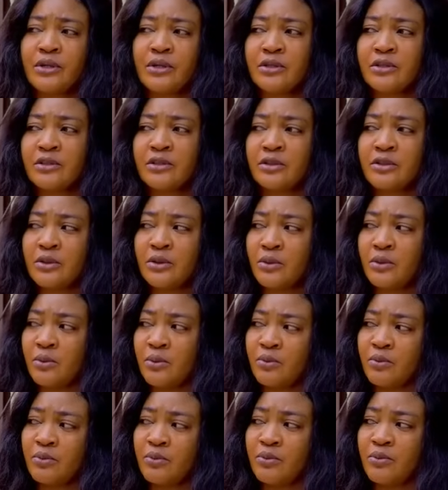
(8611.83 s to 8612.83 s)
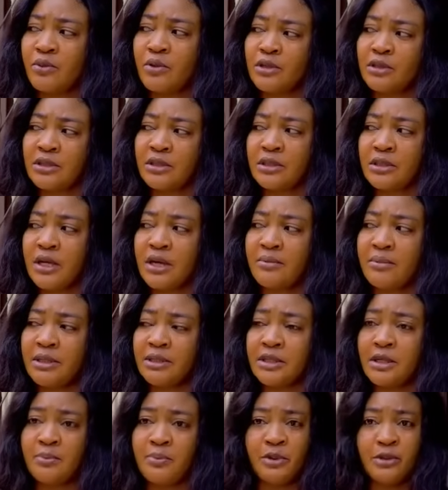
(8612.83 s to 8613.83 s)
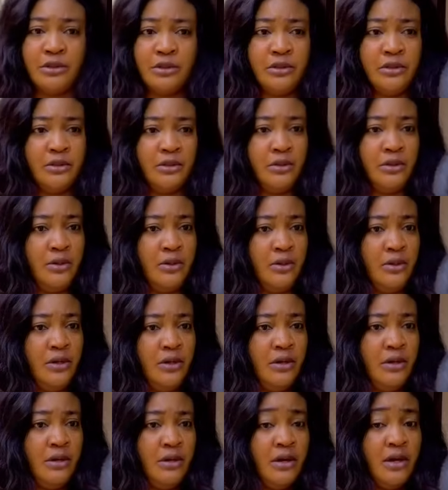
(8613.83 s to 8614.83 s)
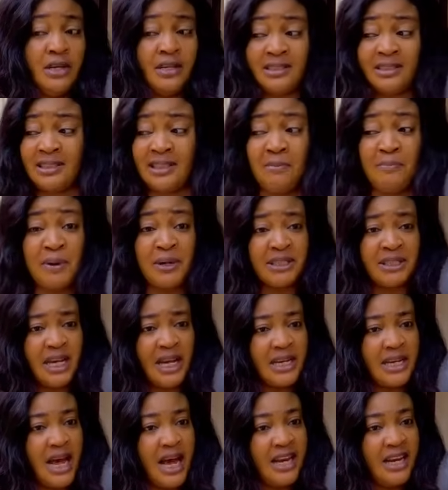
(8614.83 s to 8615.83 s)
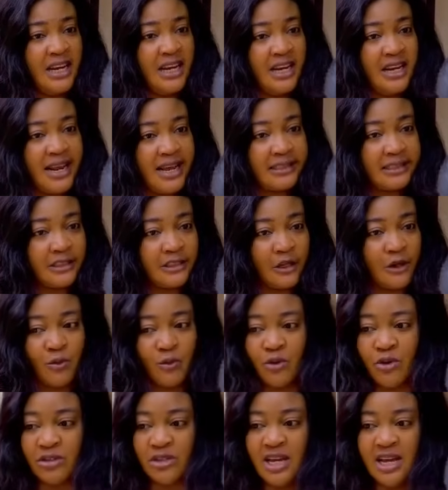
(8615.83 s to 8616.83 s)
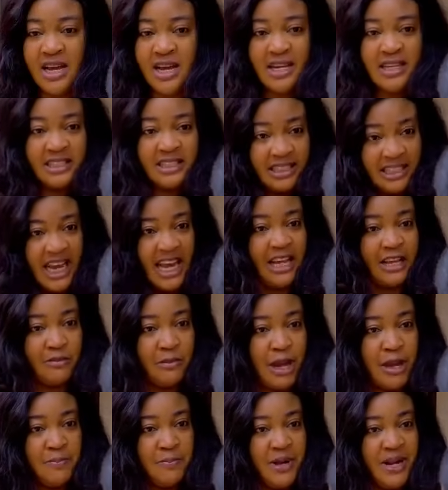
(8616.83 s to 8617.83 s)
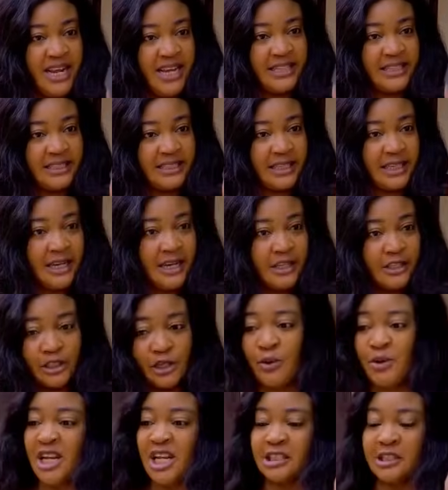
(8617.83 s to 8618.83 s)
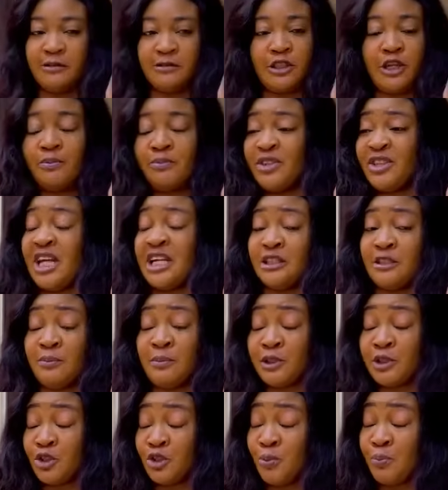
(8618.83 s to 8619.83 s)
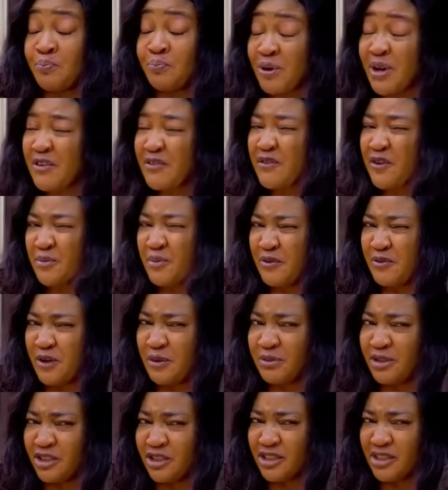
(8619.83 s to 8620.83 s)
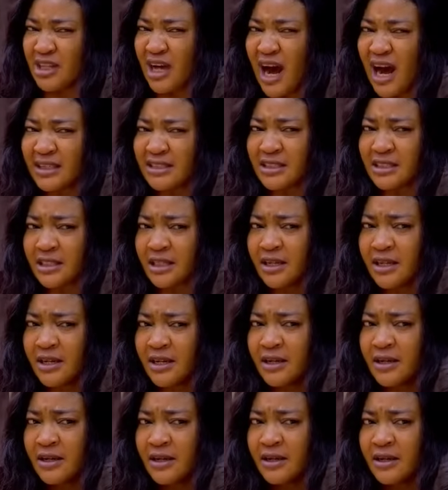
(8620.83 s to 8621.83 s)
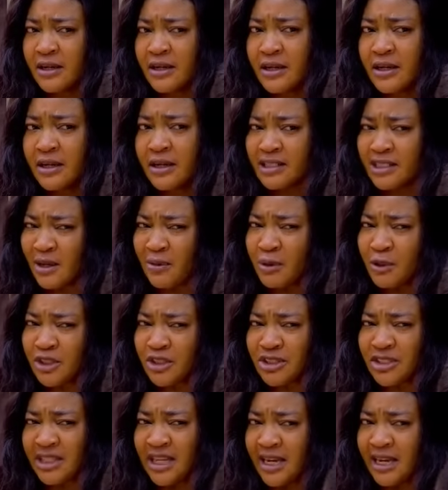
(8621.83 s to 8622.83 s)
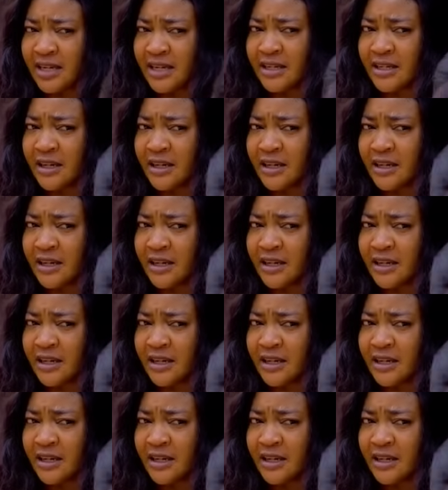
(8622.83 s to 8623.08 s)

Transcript: So, what am I supposed to do? Step aside and let someone take my place? Someone that's something that's supposed to be for me from the start? Is that what you're saying?